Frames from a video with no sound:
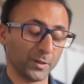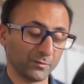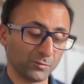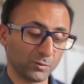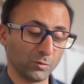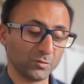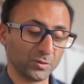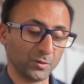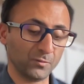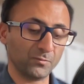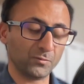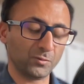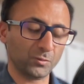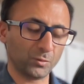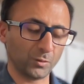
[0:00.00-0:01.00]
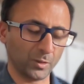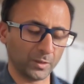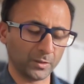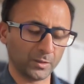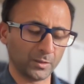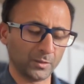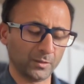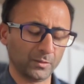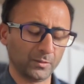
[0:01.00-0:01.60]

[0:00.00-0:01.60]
of course, you've got to